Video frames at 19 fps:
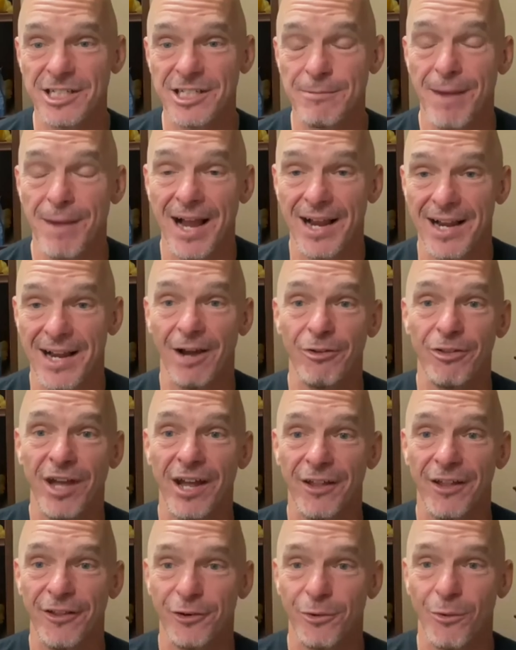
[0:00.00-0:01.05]
She might go the
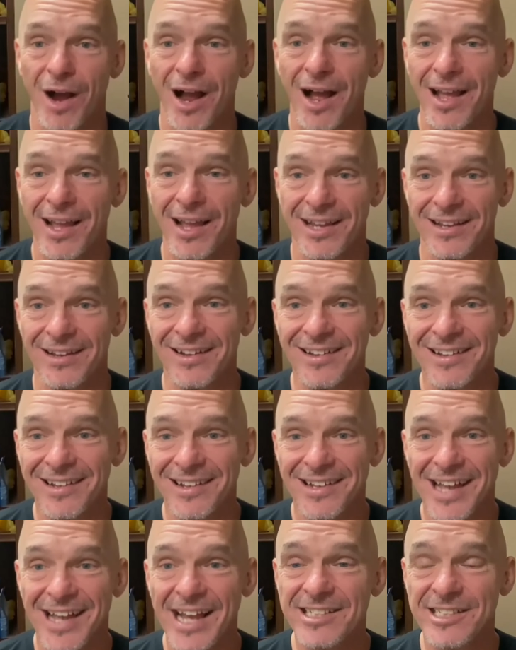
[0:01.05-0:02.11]
other way.
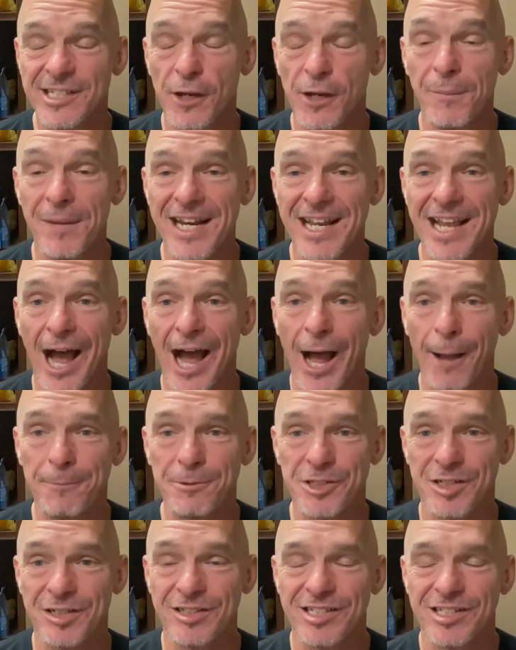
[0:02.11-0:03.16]
That's too many
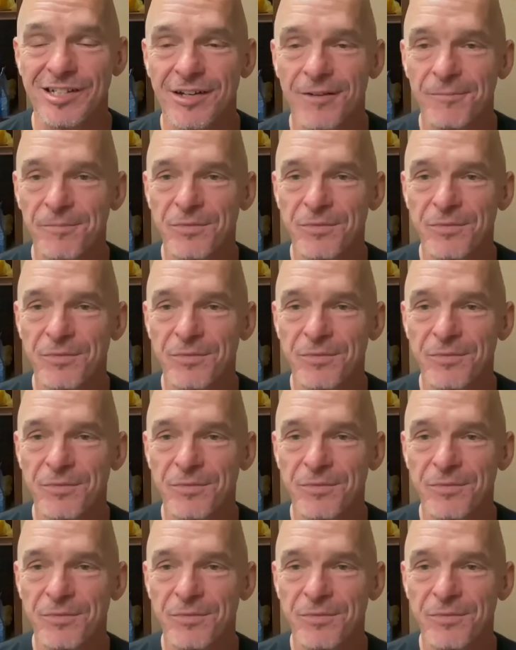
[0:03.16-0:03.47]
options.